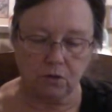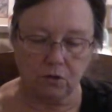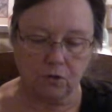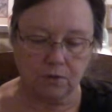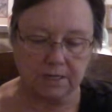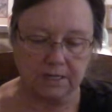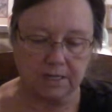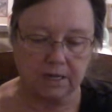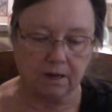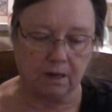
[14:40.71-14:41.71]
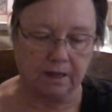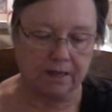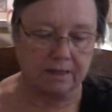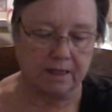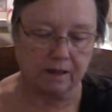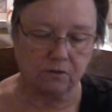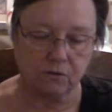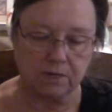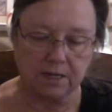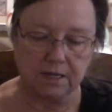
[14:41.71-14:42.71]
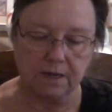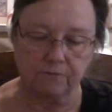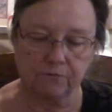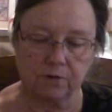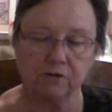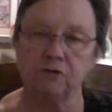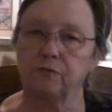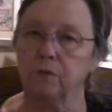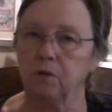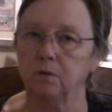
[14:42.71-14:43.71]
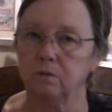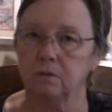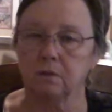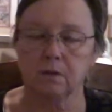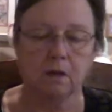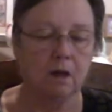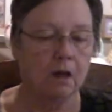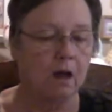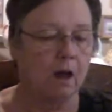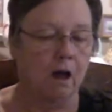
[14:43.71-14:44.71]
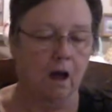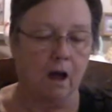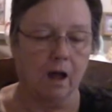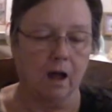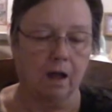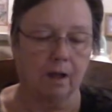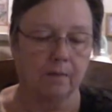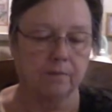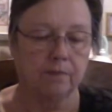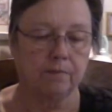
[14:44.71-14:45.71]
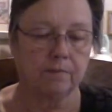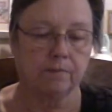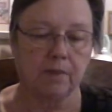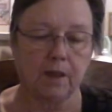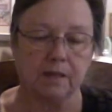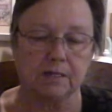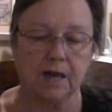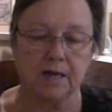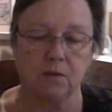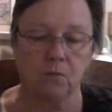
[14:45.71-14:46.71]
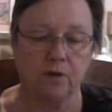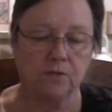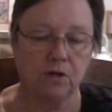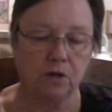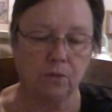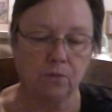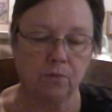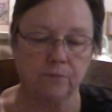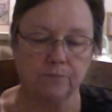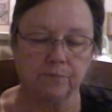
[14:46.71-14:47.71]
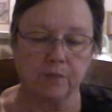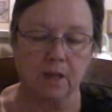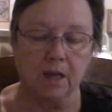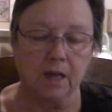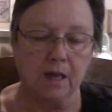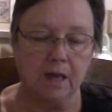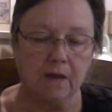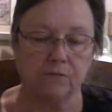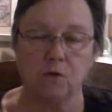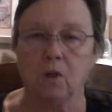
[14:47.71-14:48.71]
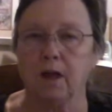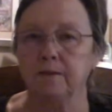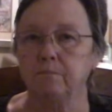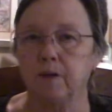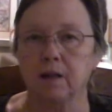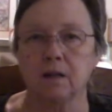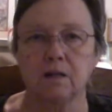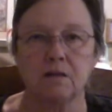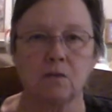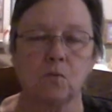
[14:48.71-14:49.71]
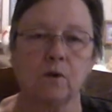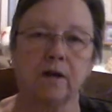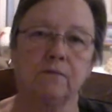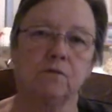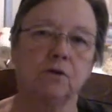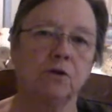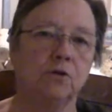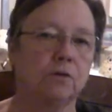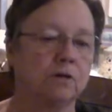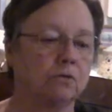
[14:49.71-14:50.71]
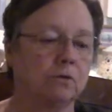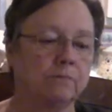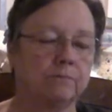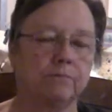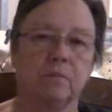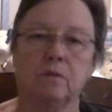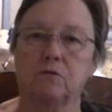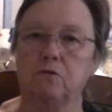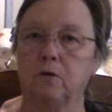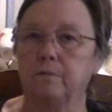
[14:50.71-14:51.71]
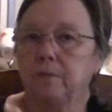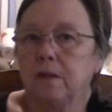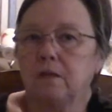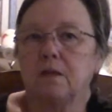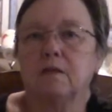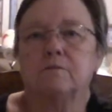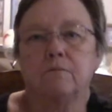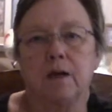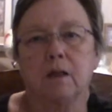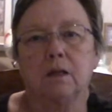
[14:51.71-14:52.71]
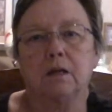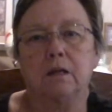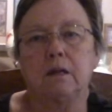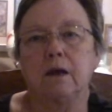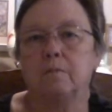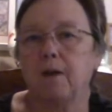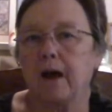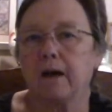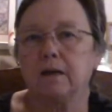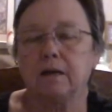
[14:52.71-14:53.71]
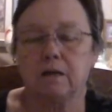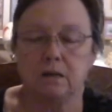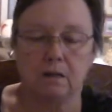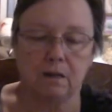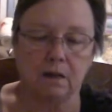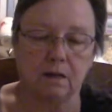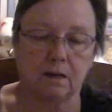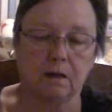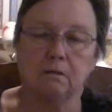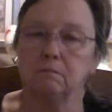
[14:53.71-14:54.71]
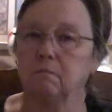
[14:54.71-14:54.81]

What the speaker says: you can keep, like I said, you can keep fresh fruit and take it with you. If you like melons or whatever, you can do up pieces of melon and pack it in